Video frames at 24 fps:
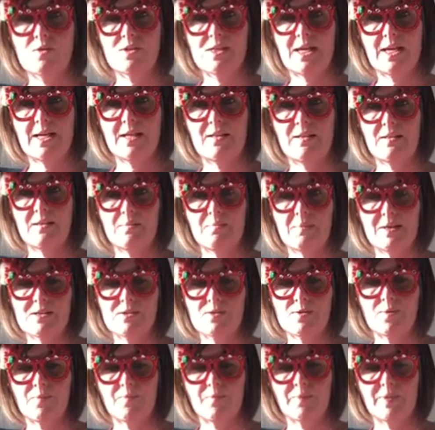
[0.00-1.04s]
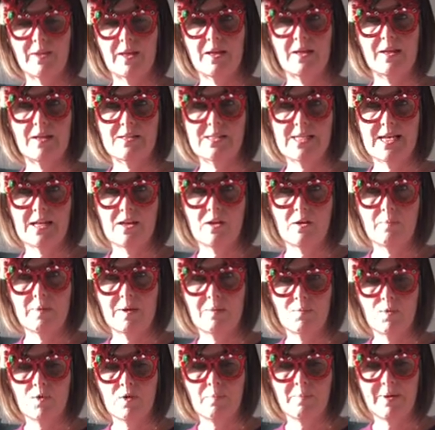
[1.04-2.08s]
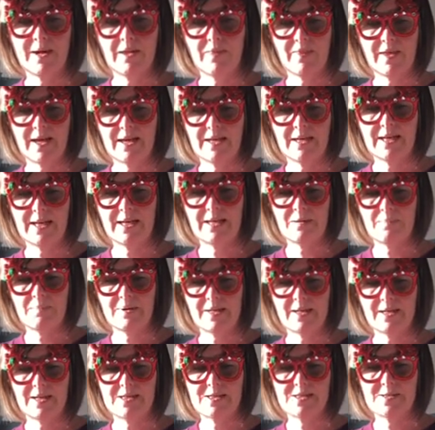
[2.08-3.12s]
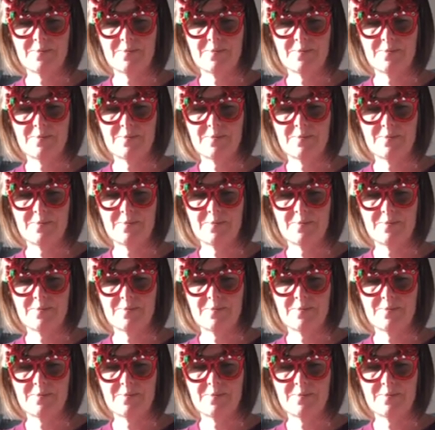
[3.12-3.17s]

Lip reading: in the middle. And I'll tell you a bit more about that in a minute.